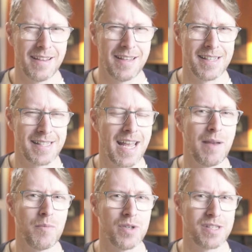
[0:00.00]
His
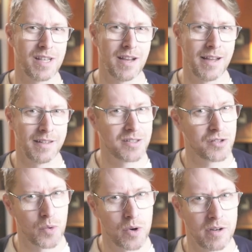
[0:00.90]
name was Anders
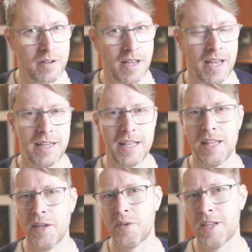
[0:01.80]
Zorn, and he
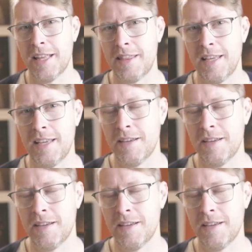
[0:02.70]
lived at the